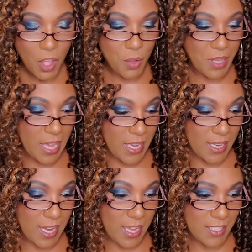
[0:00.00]
Okay,
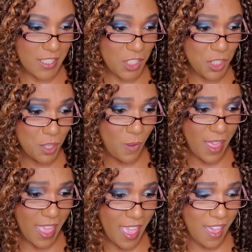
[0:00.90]
next, so I
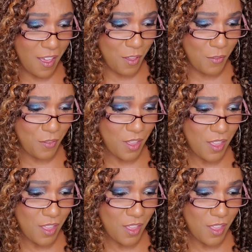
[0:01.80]
have